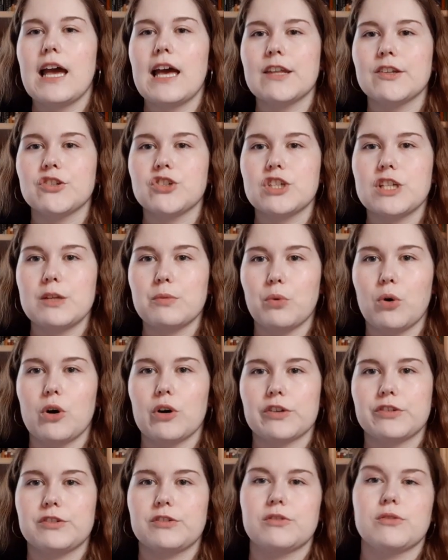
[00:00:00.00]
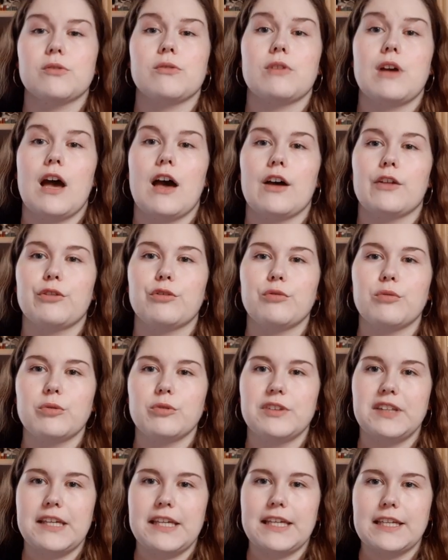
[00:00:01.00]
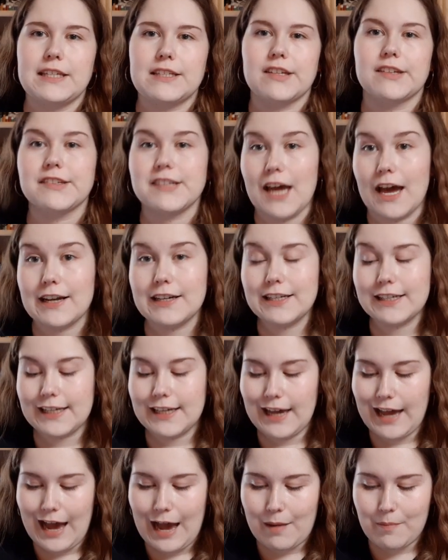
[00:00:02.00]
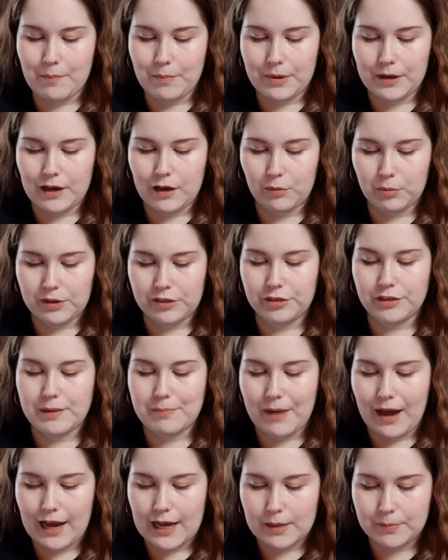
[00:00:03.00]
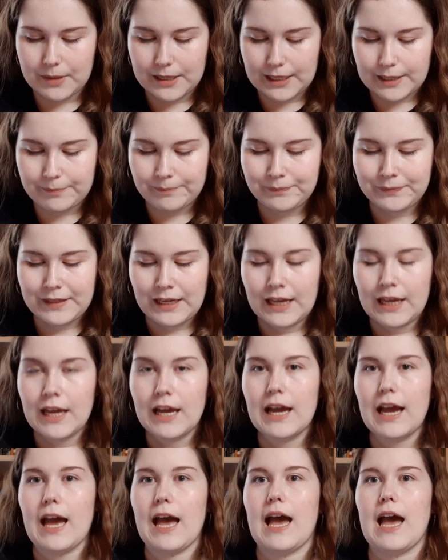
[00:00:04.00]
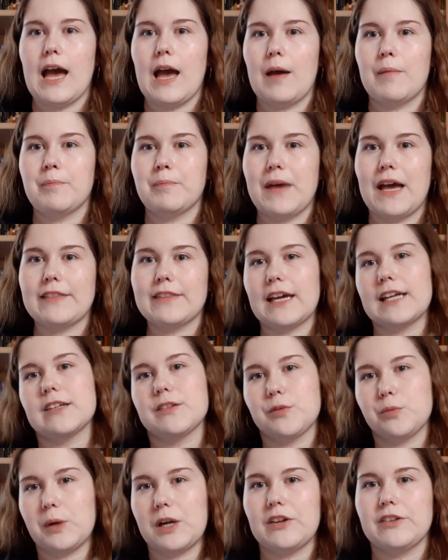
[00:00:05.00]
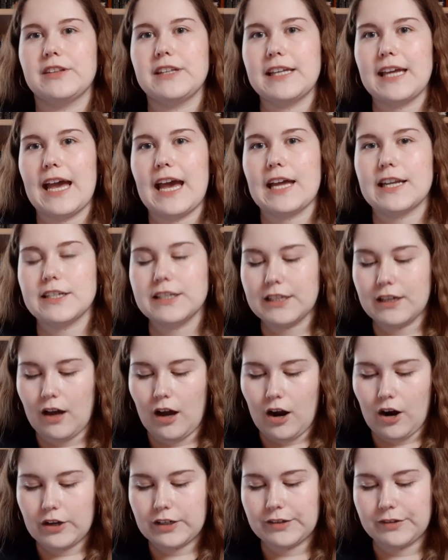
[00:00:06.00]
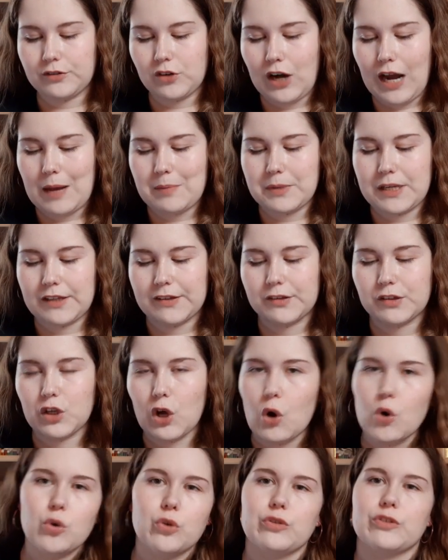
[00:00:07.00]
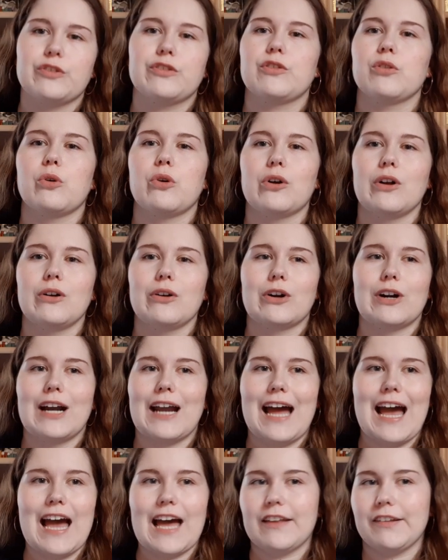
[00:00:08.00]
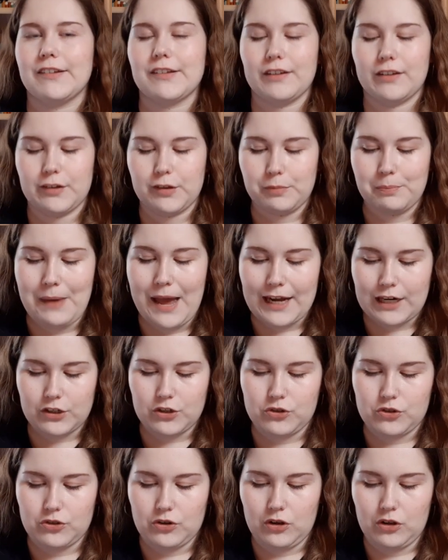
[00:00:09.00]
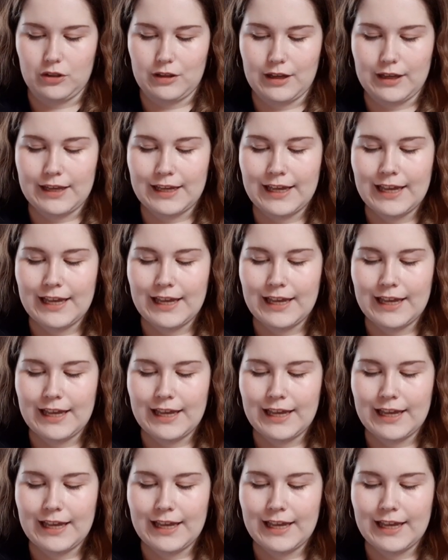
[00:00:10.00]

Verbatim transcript: as she walks th- uh, through the Tiste Andii camp uh, with the Mhybe. Um, and that is where the Andii are described as ghosts or as spectral.